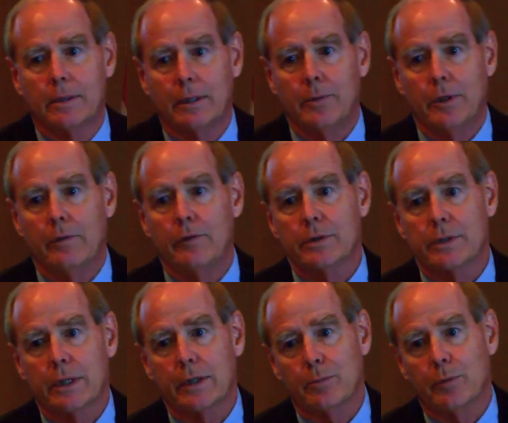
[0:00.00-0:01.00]
Let me give you a
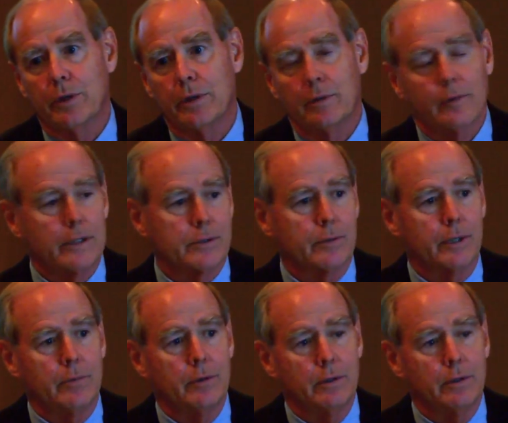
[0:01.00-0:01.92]
second opinion if that's okay with